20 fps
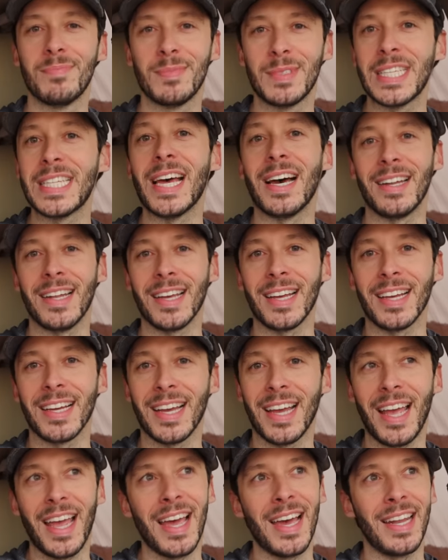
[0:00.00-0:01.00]

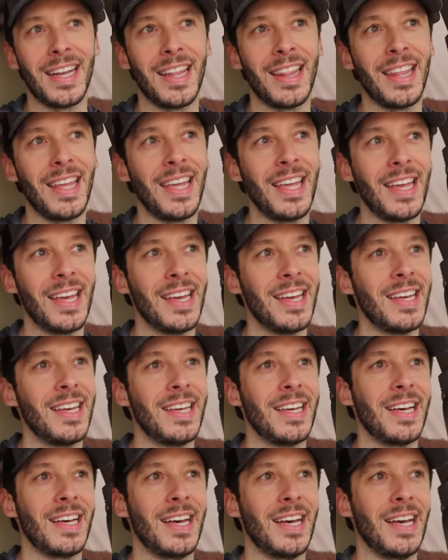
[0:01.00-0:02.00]
stunning, and the
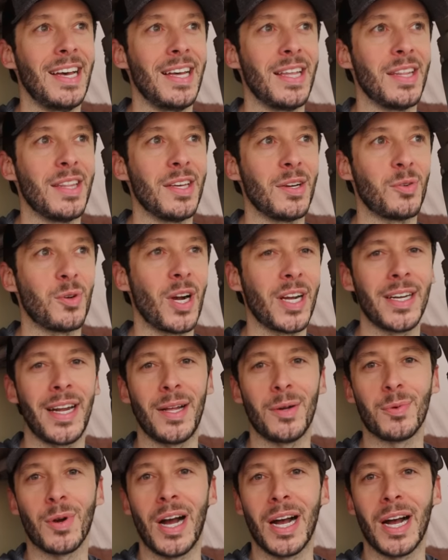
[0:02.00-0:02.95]
crocodile